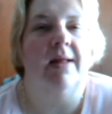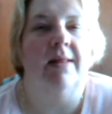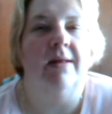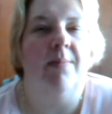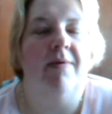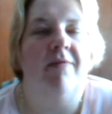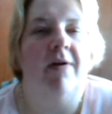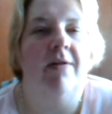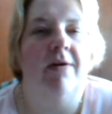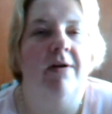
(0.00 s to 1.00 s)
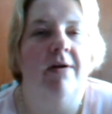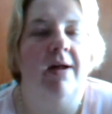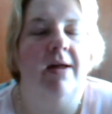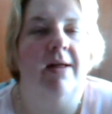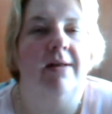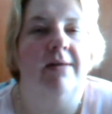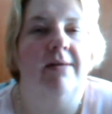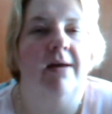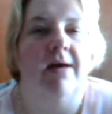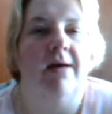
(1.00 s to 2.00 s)
a little bit farther
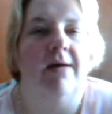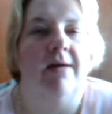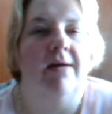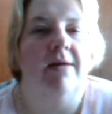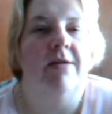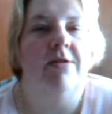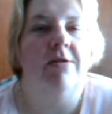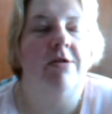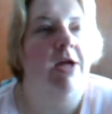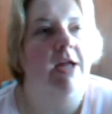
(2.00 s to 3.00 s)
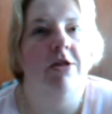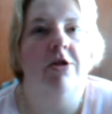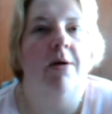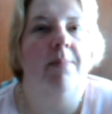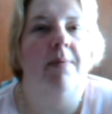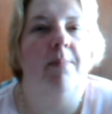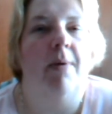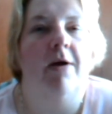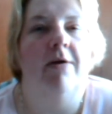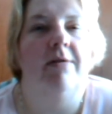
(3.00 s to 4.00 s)
and change up
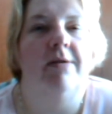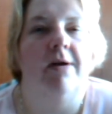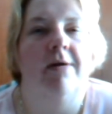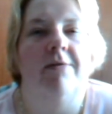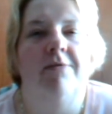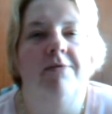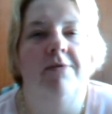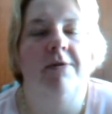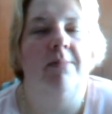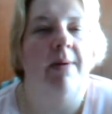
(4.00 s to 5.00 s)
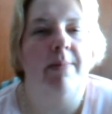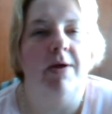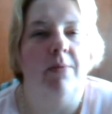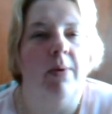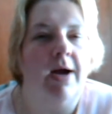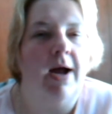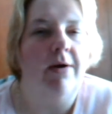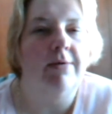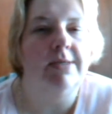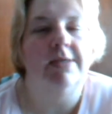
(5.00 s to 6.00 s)
part of maybe your
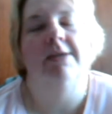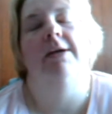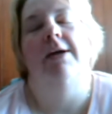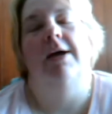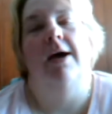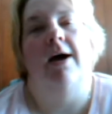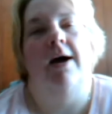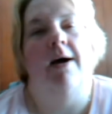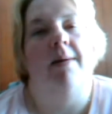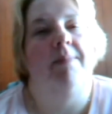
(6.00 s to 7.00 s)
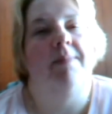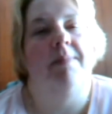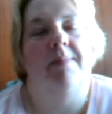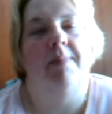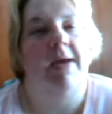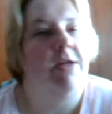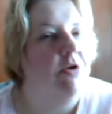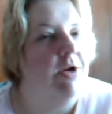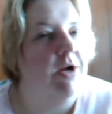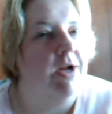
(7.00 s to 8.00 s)
workout. Make
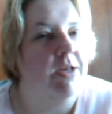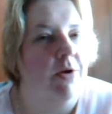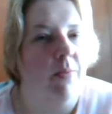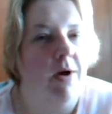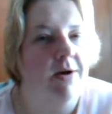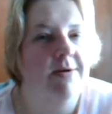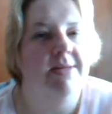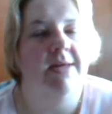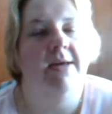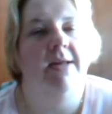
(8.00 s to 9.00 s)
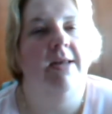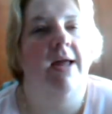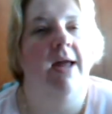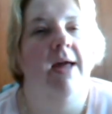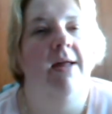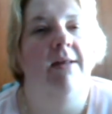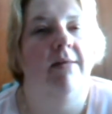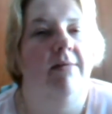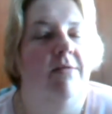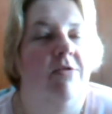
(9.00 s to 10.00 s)
sure you're getting your waters in
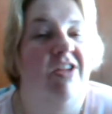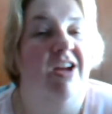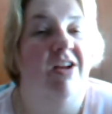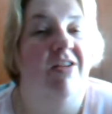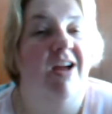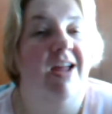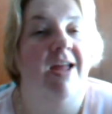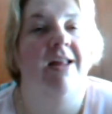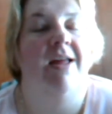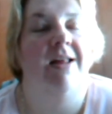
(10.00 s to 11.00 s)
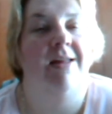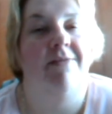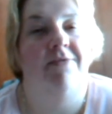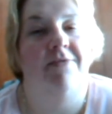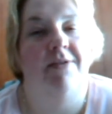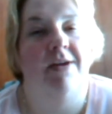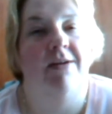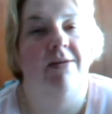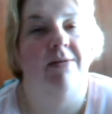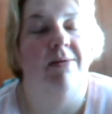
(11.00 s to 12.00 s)
and check your diet. And if
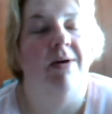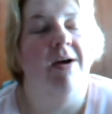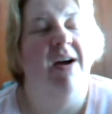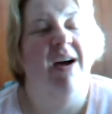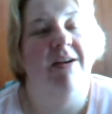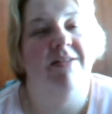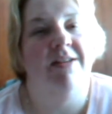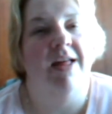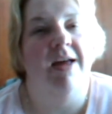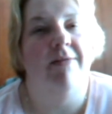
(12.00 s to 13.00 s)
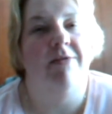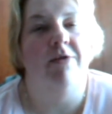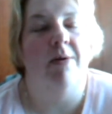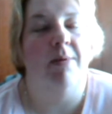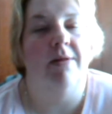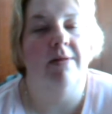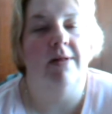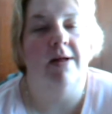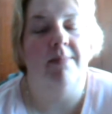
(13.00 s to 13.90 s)
you are still having trouble,